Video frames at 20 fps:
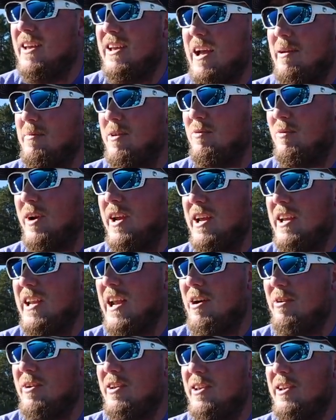I mean, we're getting
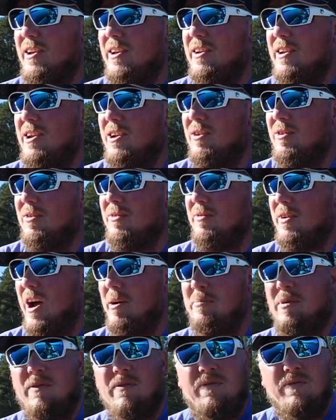down to the, you know,
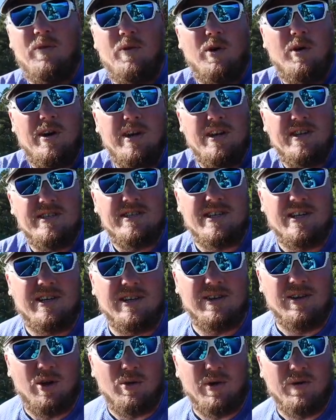upper 40s
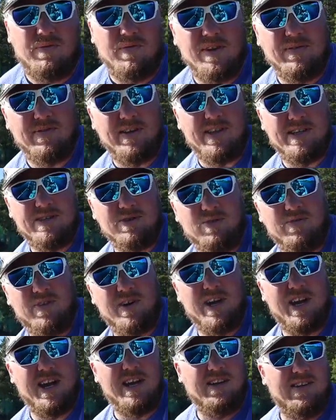and lower 50s
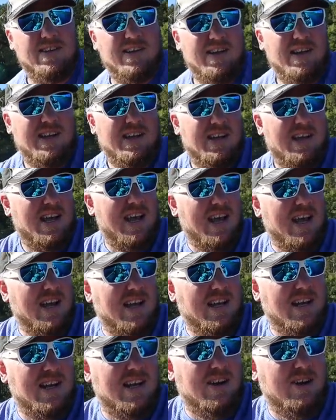overnight,
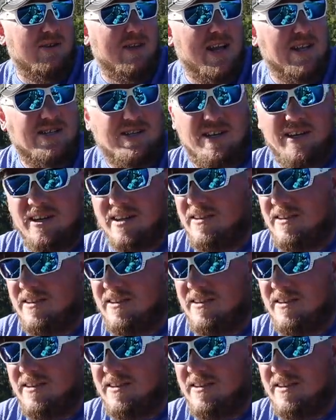and you know, that's going to